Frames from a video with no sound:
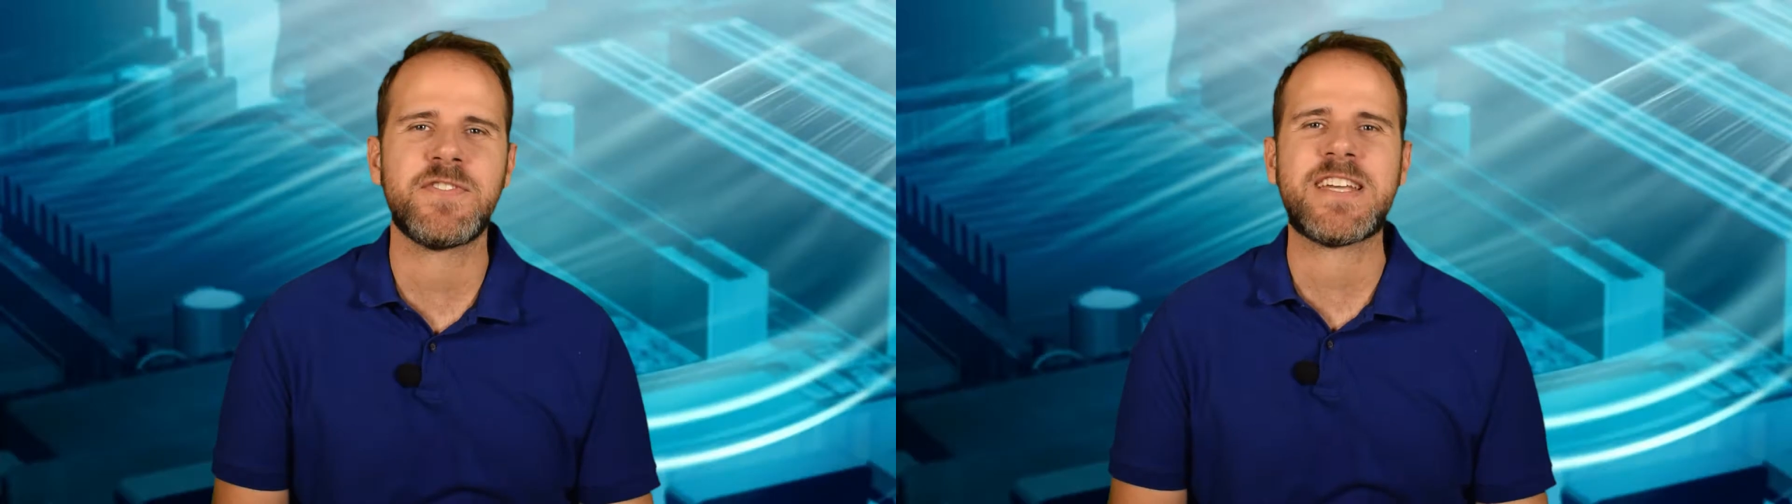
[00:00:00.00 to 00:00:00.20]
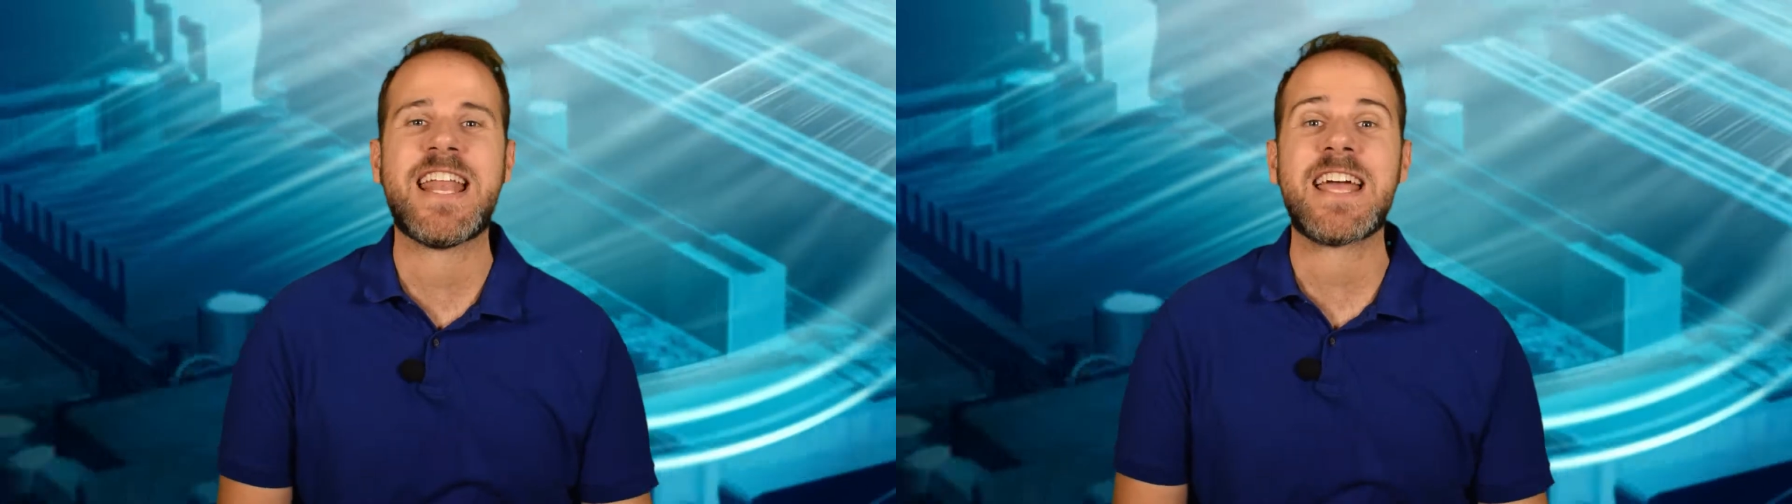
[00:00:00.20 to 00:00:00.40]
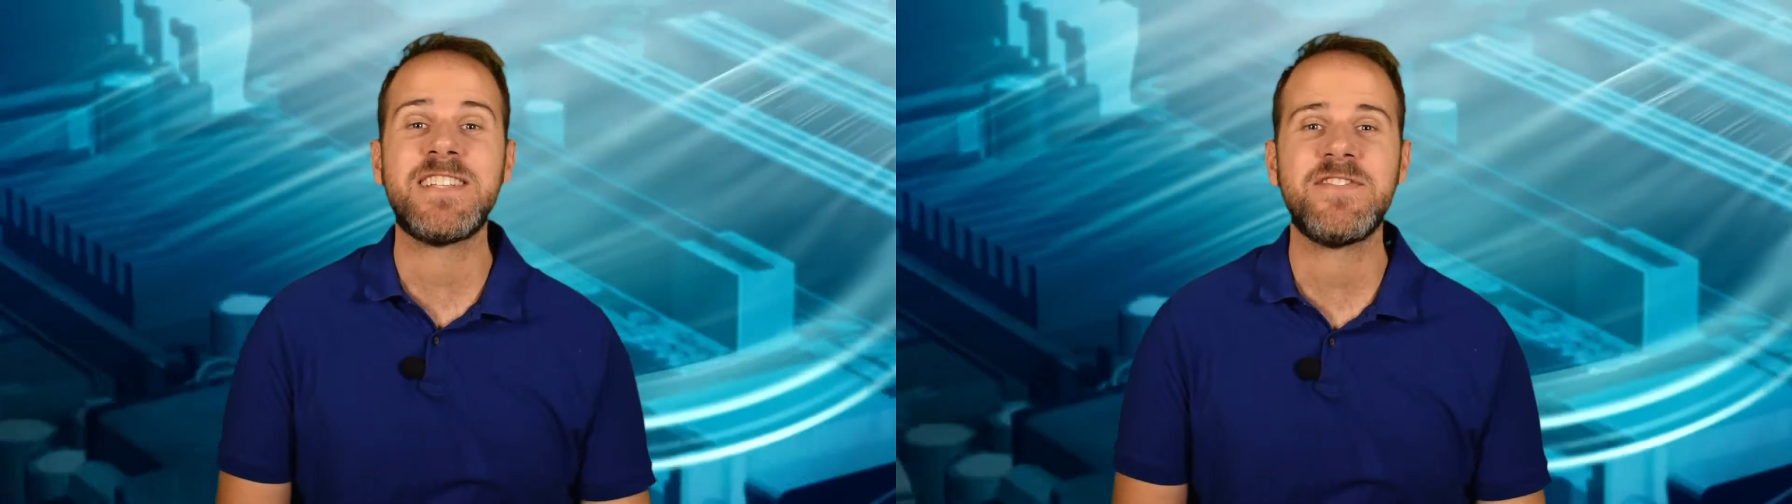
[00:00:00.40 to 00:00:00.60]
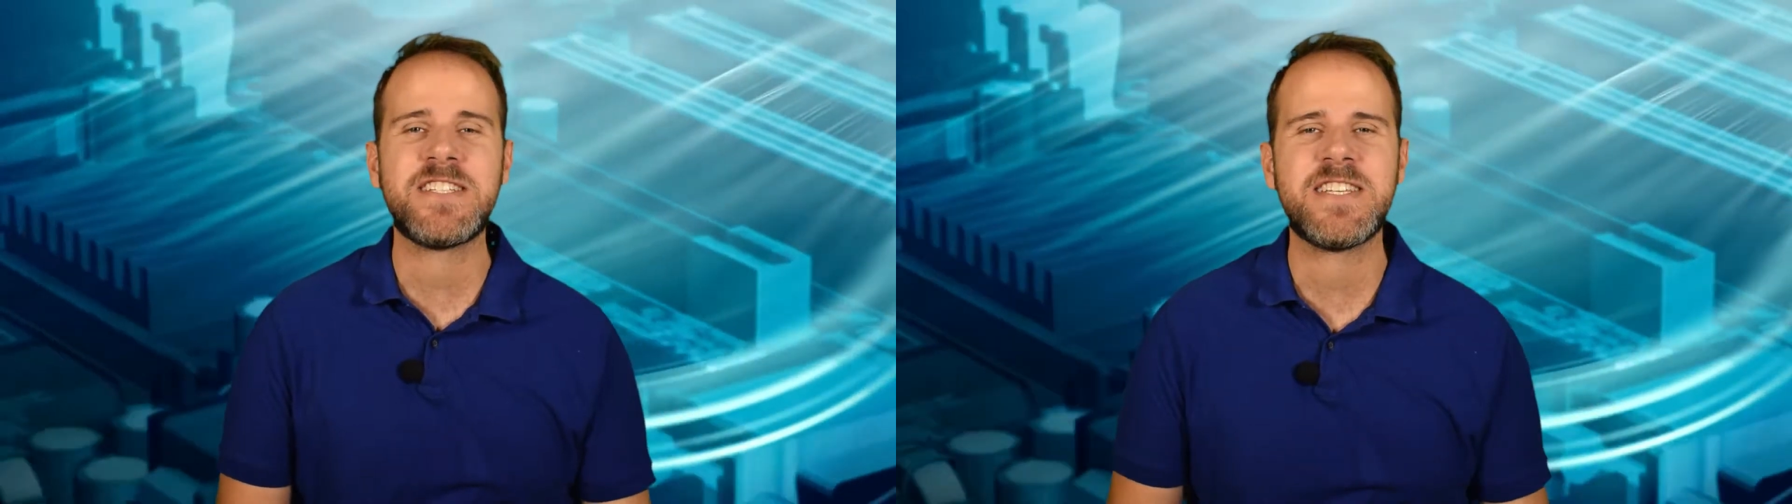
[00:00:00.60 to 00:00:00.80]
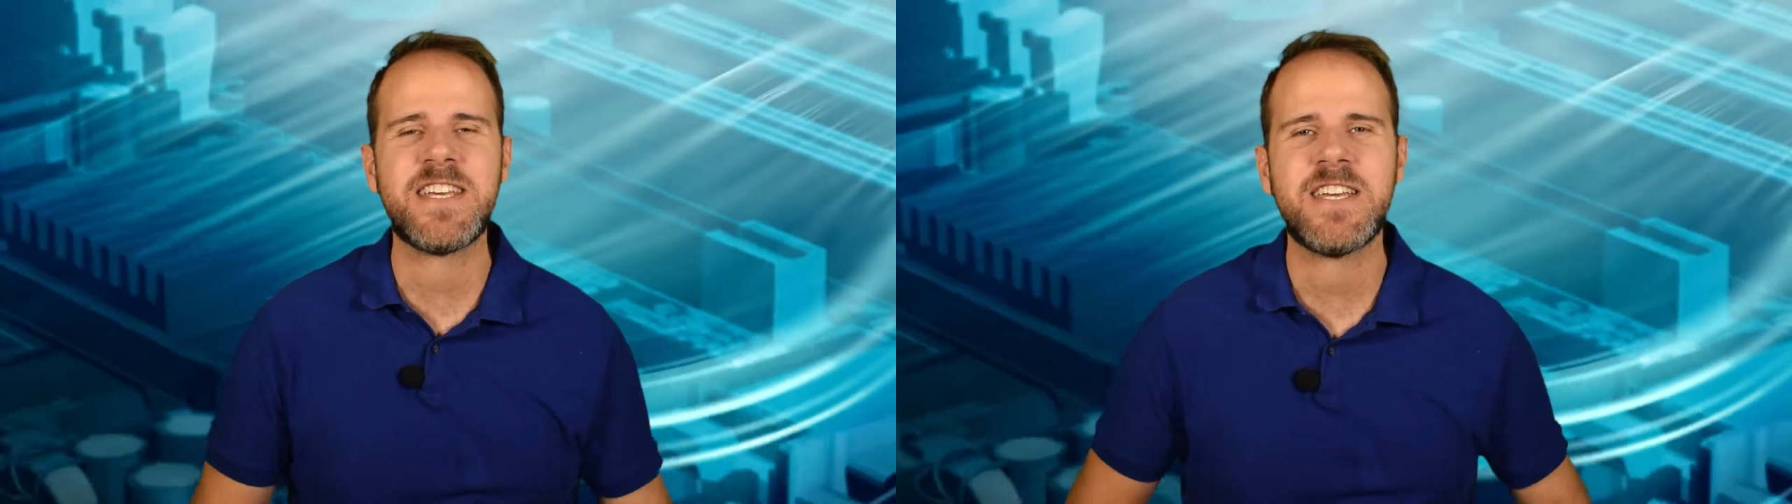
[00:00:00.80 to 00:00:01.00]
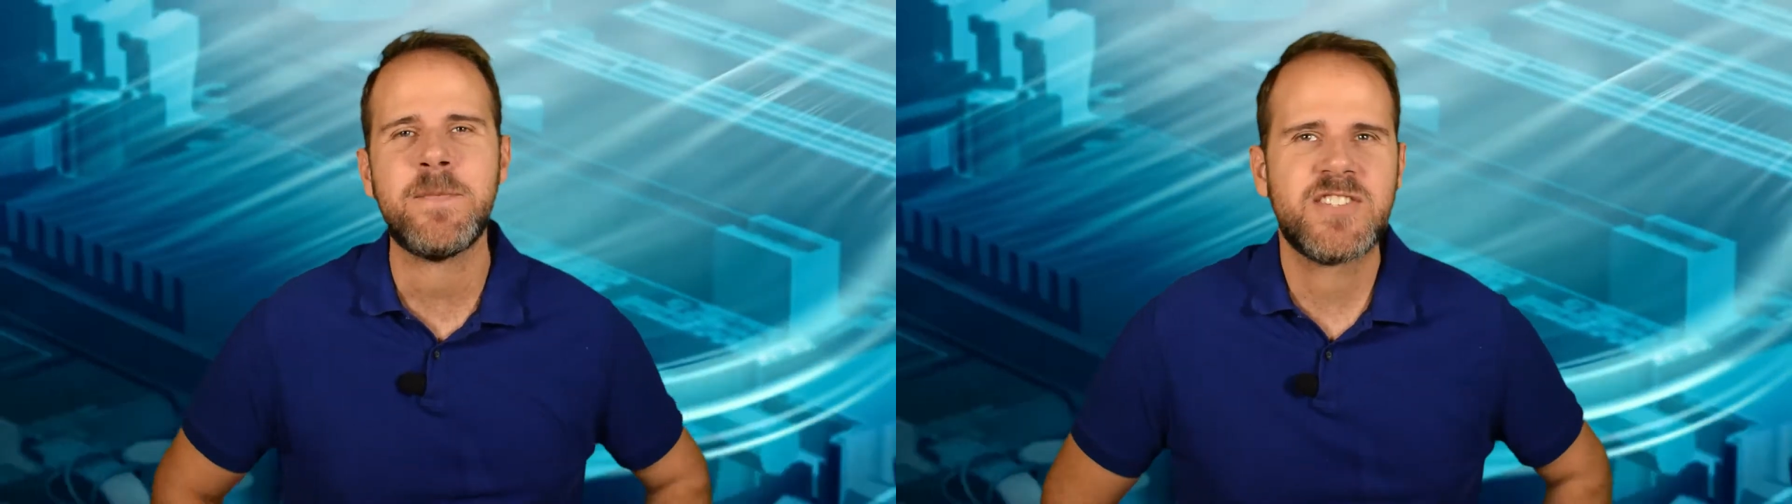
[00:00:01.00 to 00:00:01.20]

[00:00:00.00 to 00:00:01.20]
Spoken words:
for connectivity,